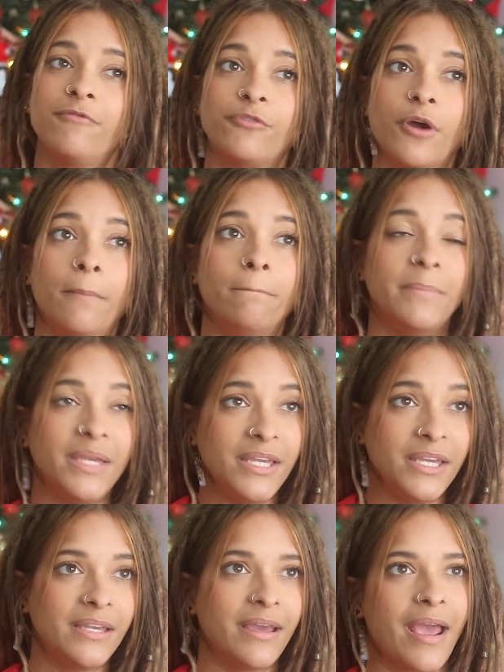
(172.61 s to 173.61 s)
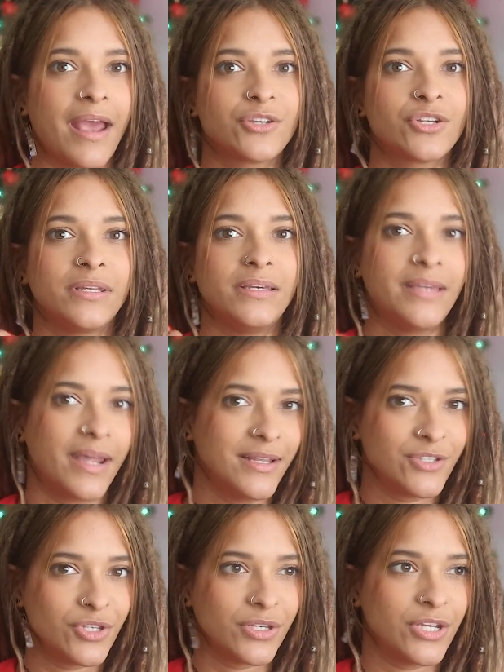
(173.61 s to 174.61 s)
from me actually getting
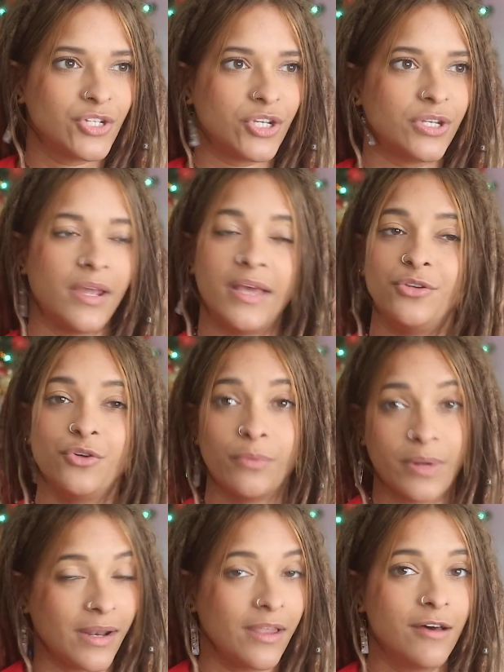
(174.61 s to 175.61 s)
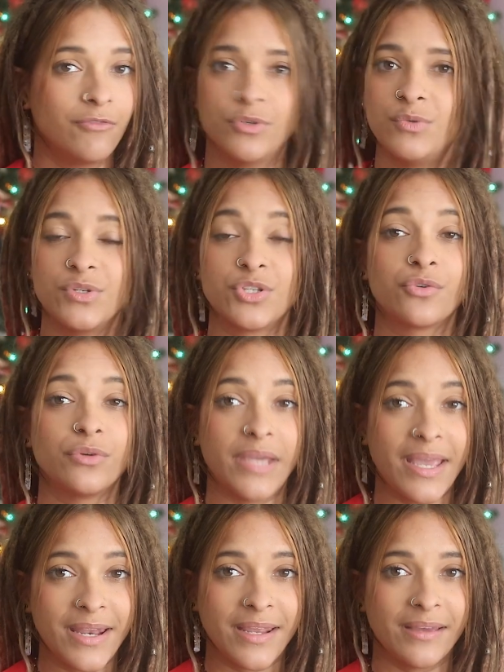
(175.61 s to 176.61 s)
into the kitchen and doing what I love, which was
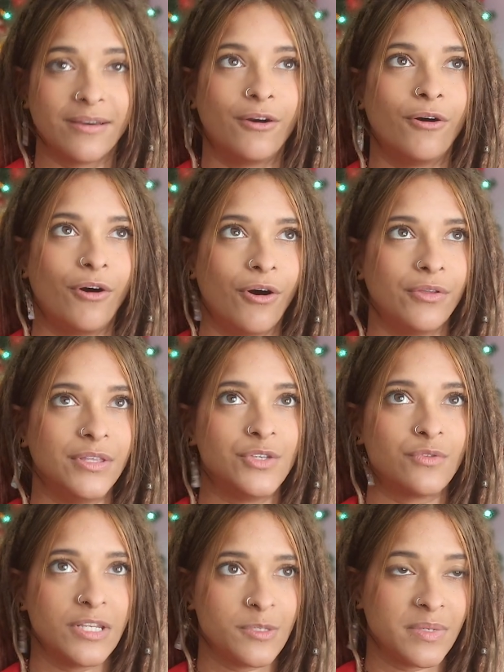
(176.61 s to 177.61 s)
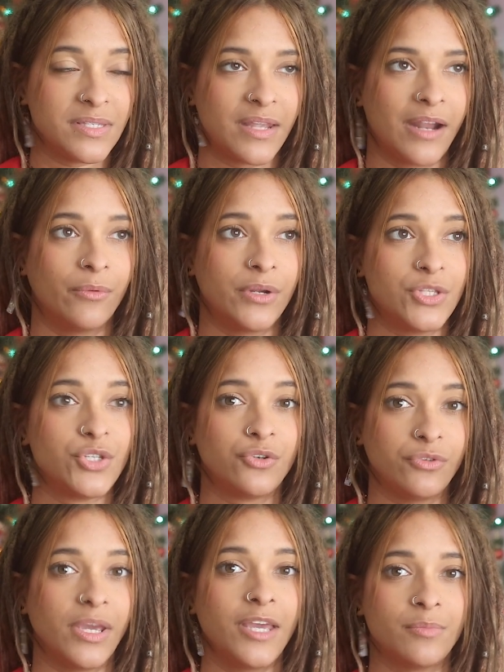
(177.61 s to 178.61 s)
creating all these recipes that I wanted to
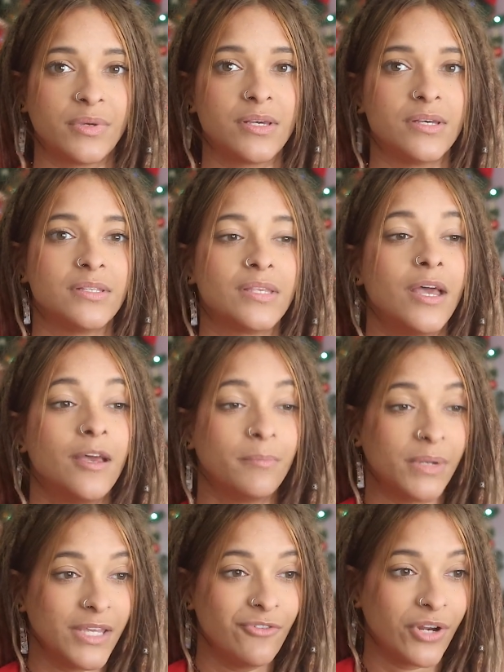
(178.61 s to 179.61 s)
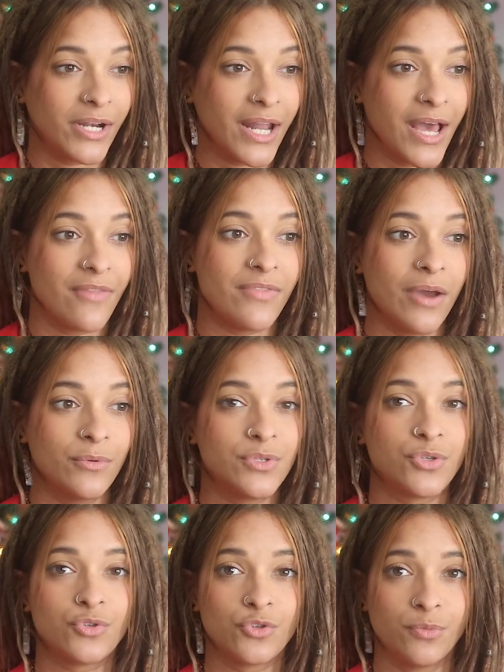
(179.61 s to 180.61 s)
create because believe it or not, that
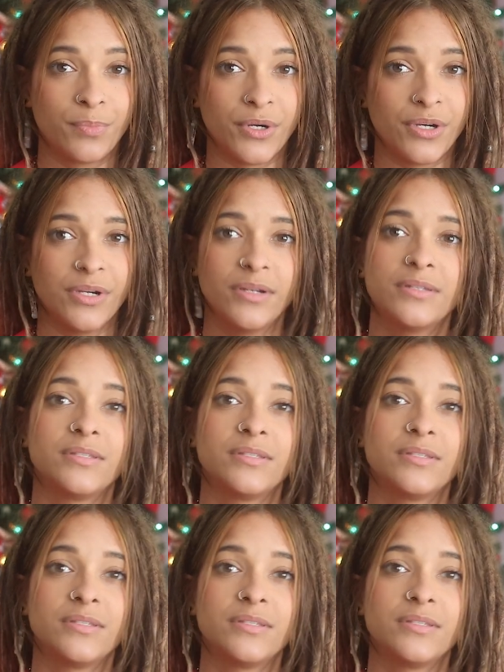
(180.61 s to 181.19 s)
was super